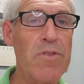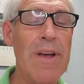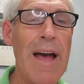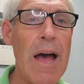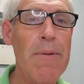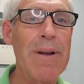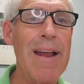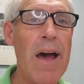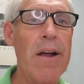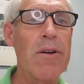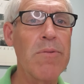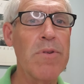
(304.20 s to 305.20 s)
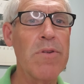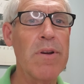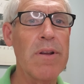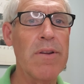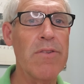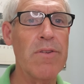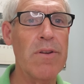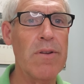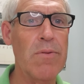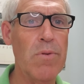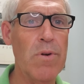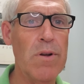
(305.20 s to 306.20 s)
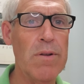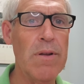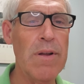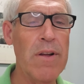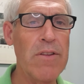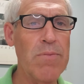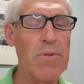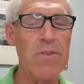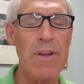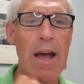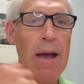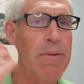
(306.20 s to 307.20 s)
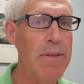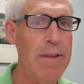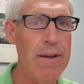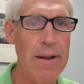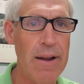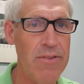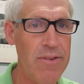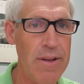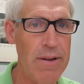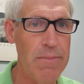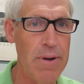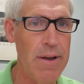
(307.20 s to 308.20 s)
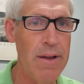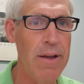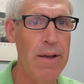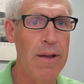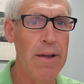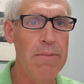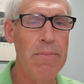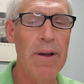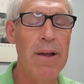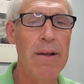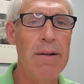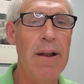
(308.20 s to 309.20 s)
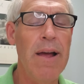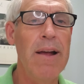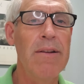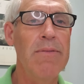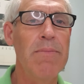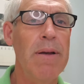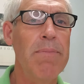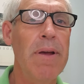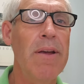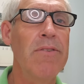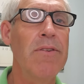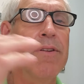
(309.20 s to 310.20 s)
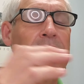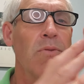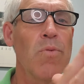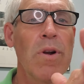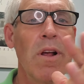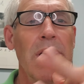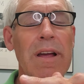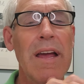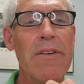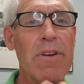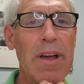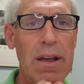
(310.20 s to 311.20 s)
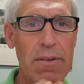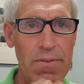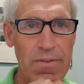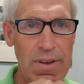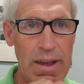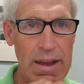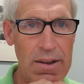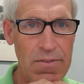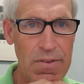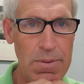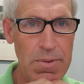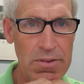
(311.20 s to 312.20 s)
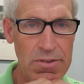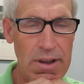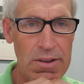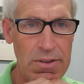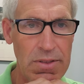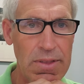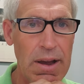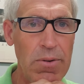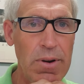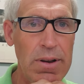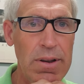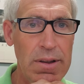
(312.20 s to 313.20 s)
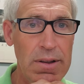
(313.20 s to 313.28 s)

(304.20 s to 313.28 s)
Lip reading: common autoimmune condition in the world. It's the most common thing that I see in my clients and my patients. 1 out of every 8 females has a thyroid